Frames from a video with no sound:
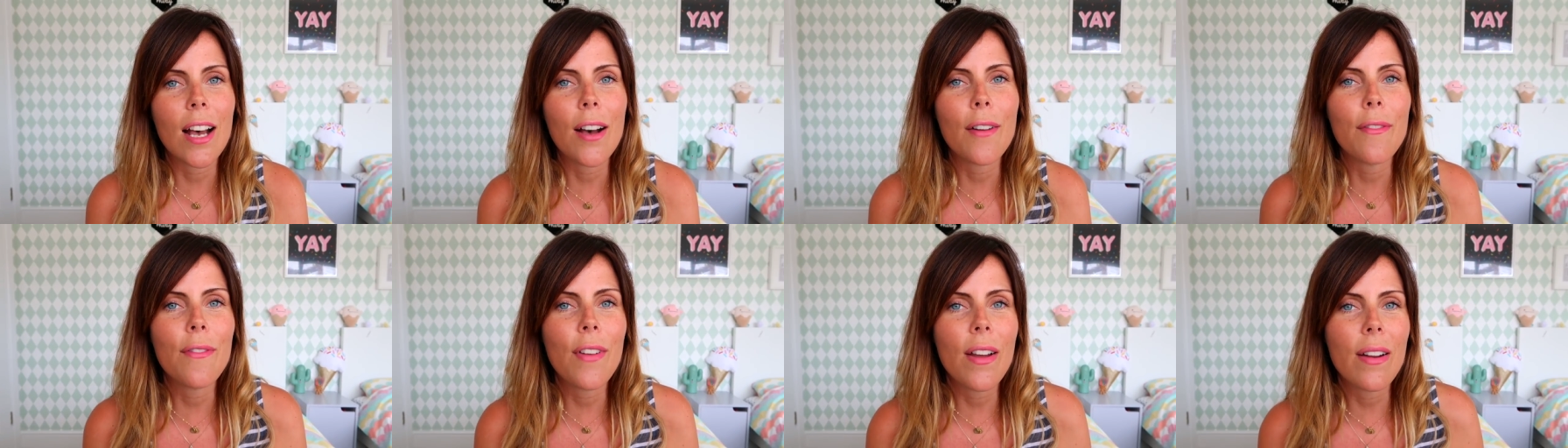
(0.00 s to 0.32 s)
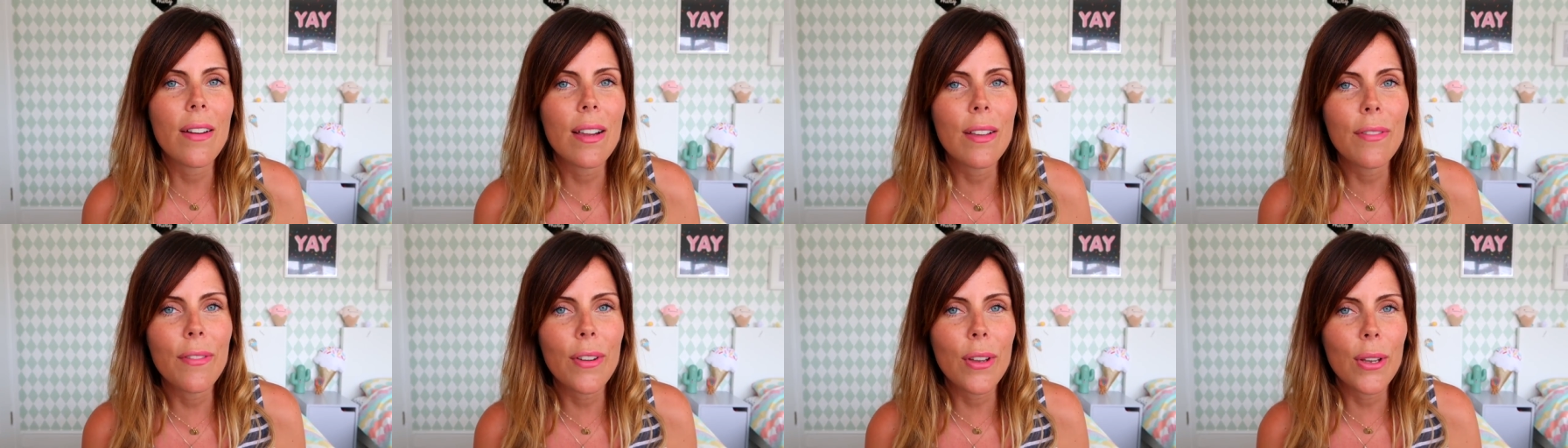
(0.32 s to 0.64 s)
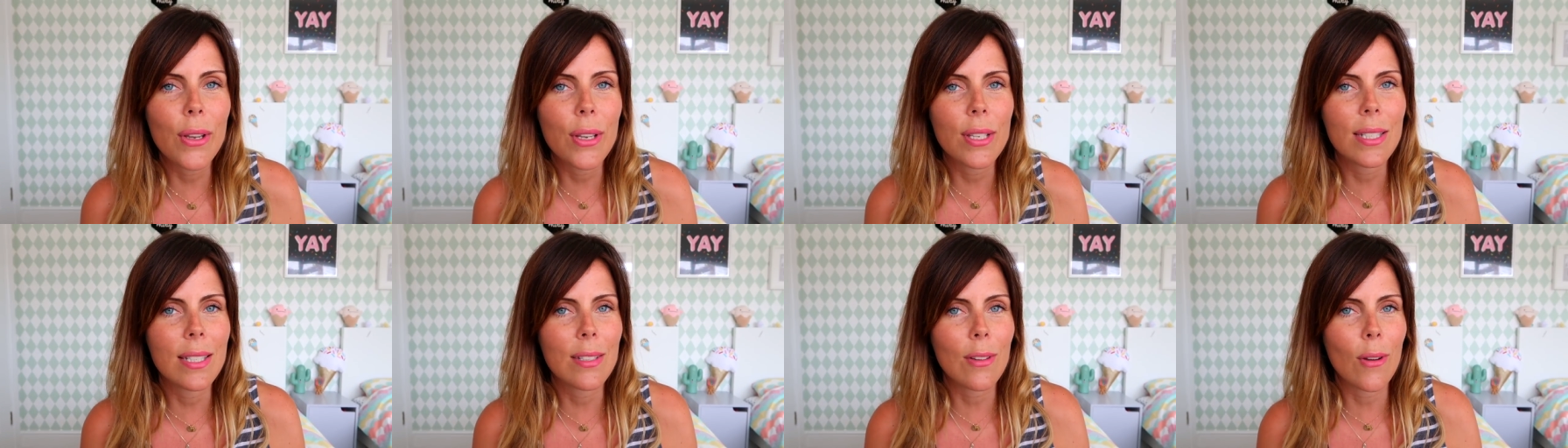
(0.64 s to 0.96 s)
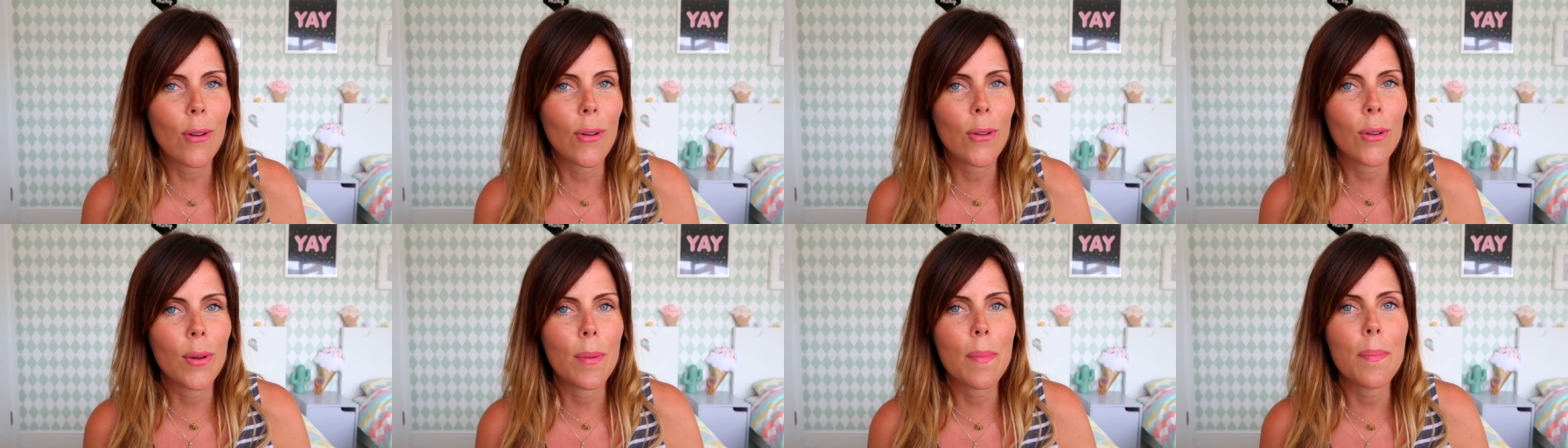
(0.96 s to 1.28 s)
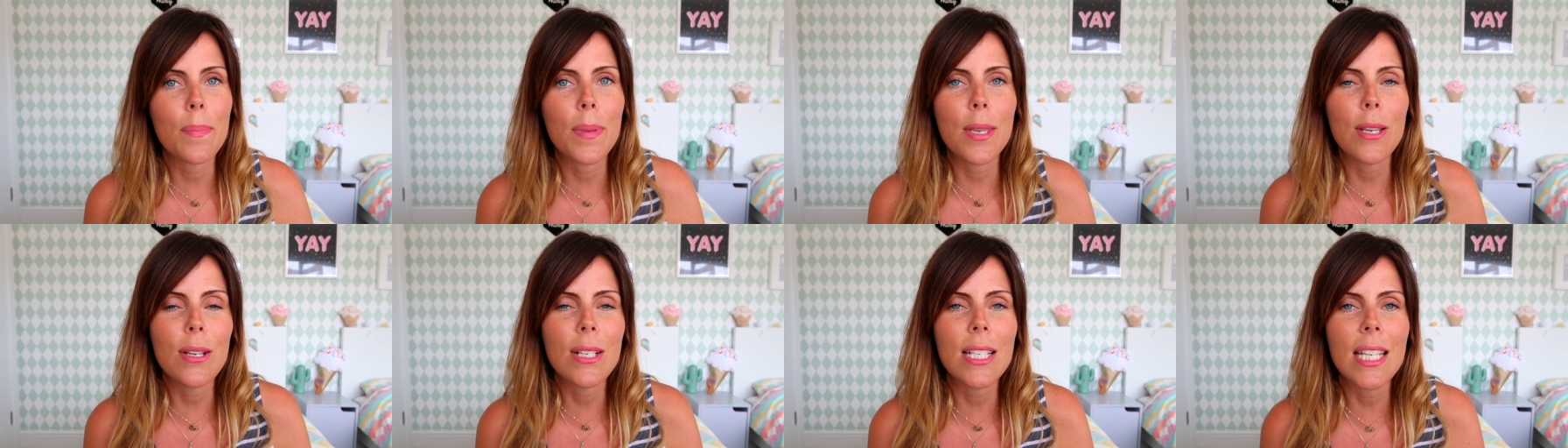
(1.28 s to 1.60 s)
are very focused
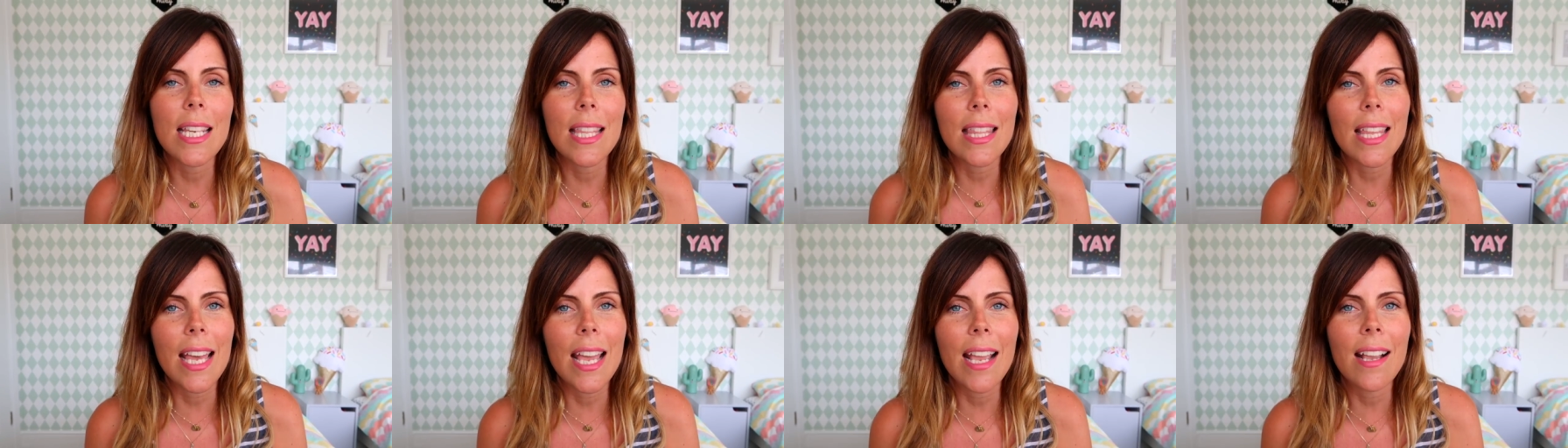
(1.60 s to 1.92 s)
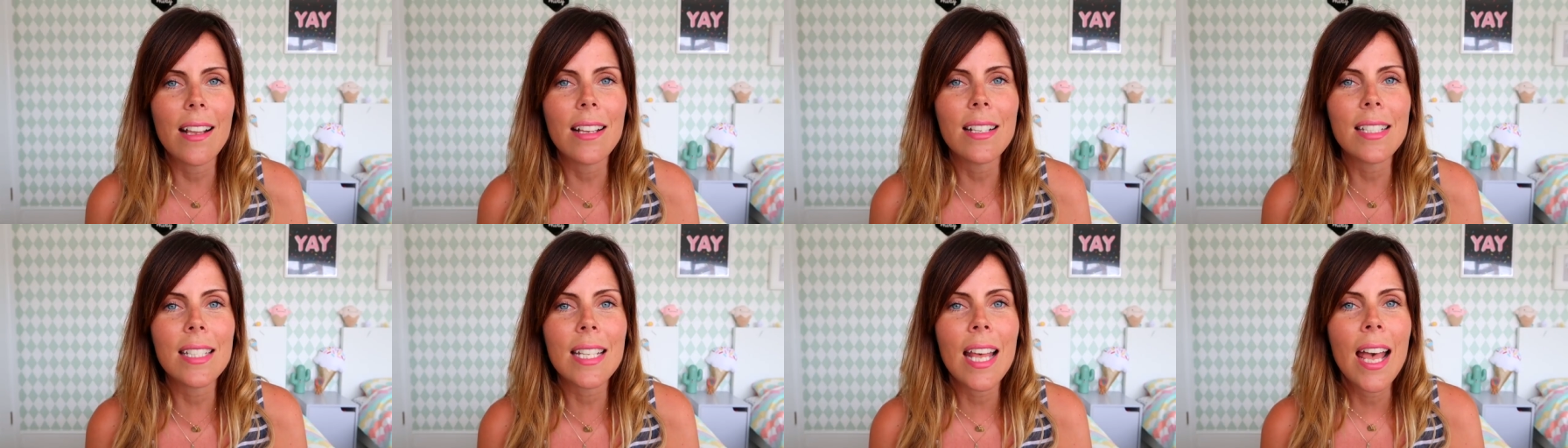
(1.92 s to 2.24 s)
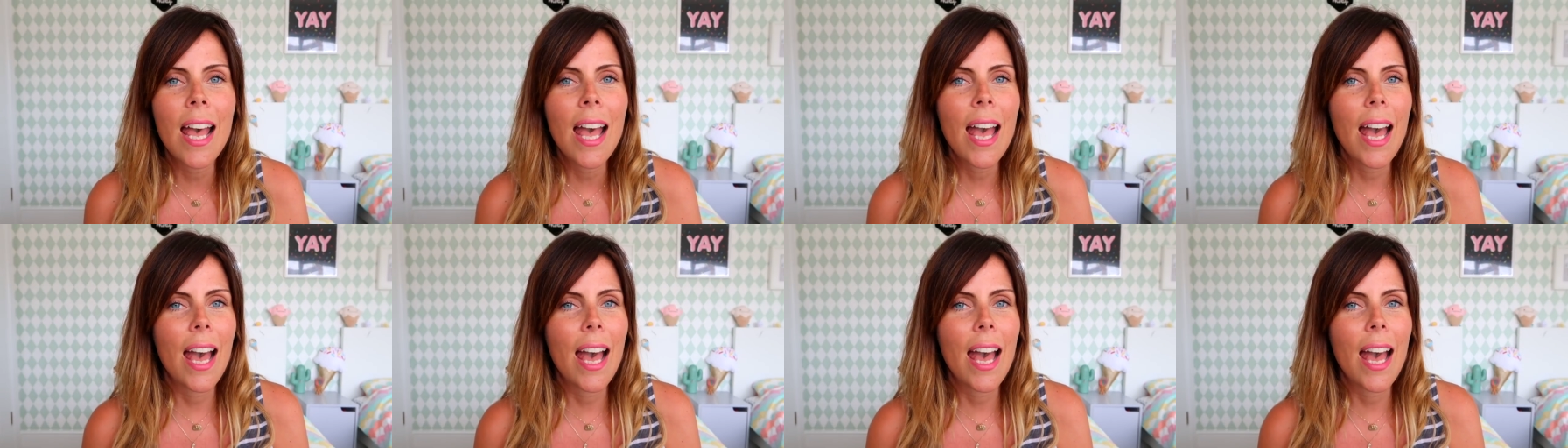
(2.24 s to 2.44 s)
on beauty things.